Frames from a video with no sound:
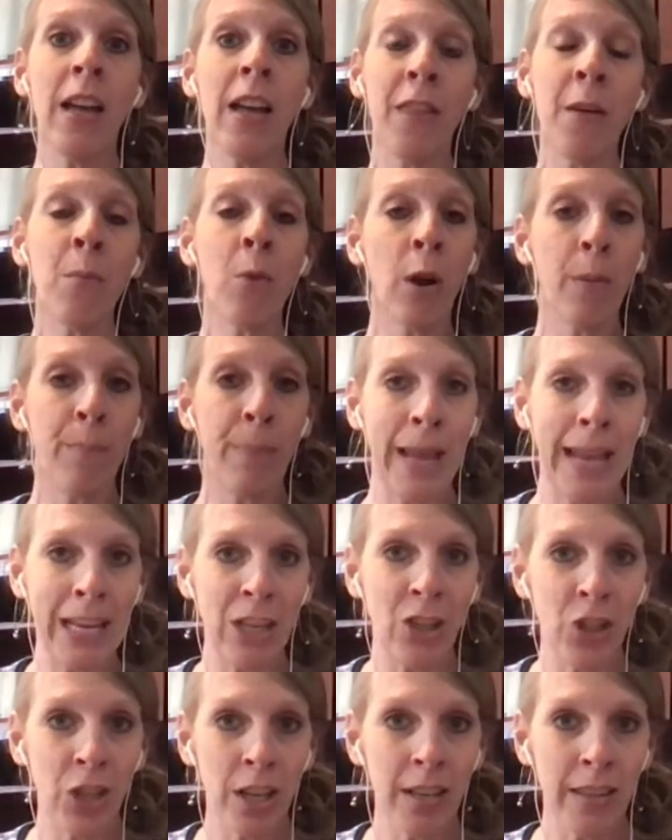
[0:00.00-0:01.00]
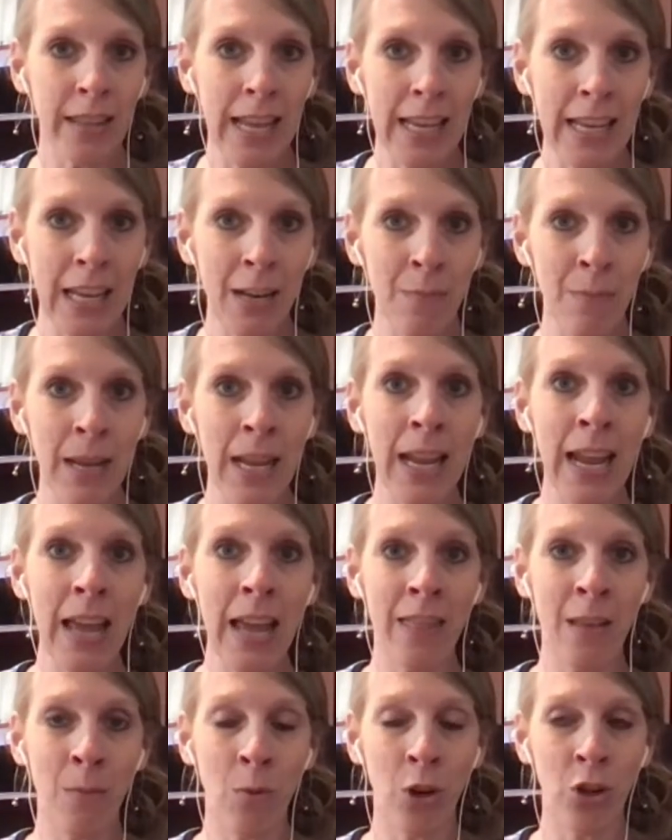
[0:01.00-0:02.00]
the more patient they can be
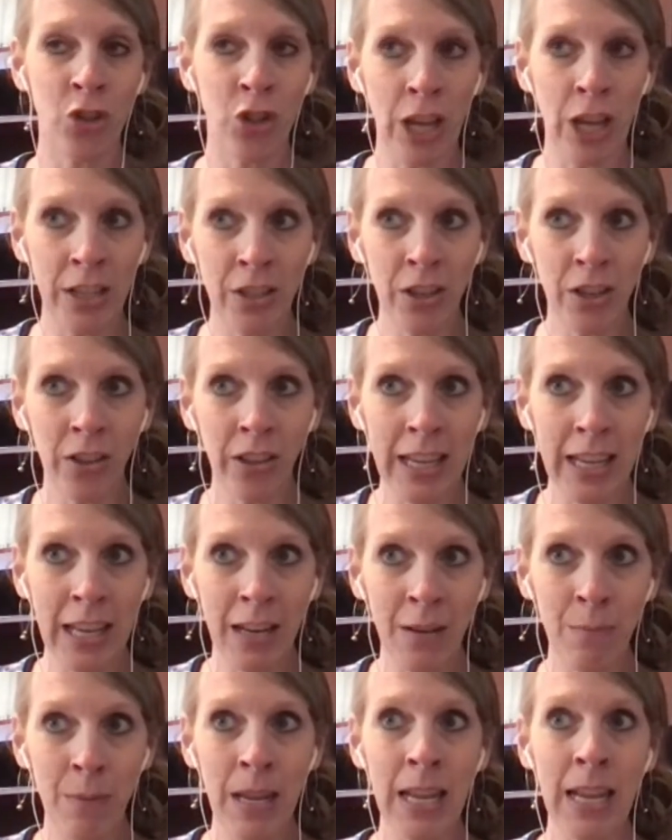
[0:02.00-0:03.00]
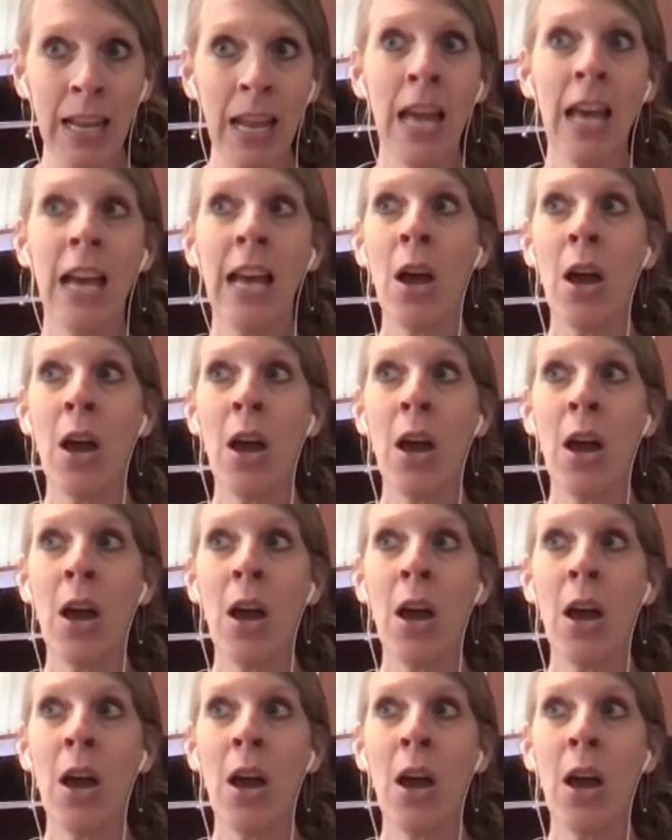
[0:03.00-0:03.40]
and the more gentle they can be